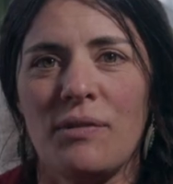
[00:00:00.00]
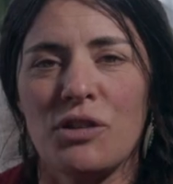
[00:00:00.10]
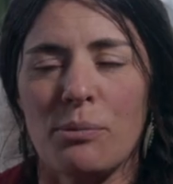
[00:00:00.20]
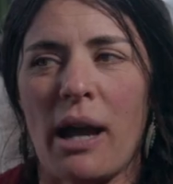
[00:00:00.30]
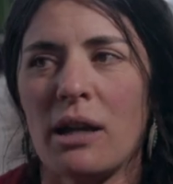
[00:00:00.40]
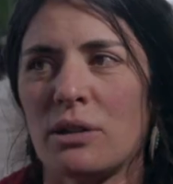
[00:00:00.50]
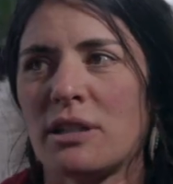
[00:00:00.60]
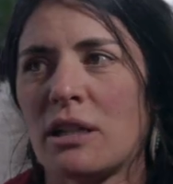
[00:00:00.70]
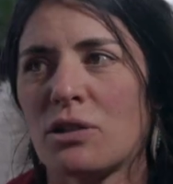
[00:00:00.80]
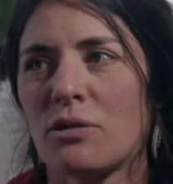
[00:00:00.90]
to
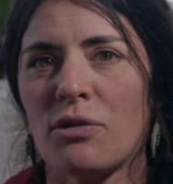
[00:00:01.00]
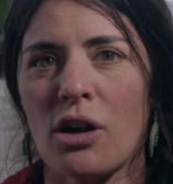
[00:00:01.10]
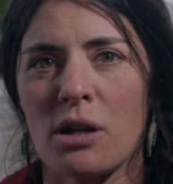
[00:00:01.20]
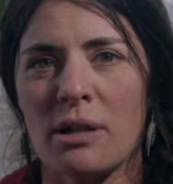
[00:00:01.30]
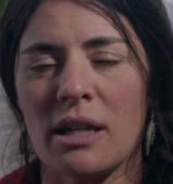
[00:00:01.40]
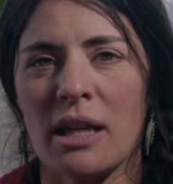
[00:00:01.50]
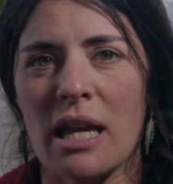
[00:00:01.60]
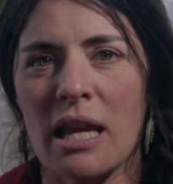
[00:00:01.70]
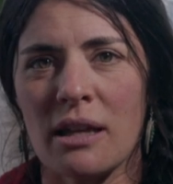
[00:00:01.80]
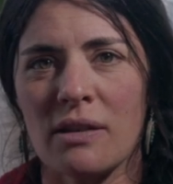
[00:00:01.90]
biointensive farming
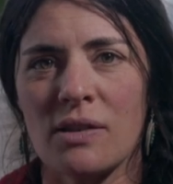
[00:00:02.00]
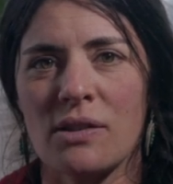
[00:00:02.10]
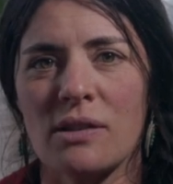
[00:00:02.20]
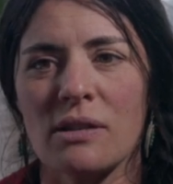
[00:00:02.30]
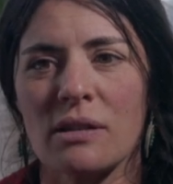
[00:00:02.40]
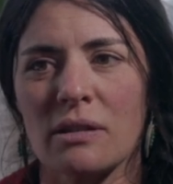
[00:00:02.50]
is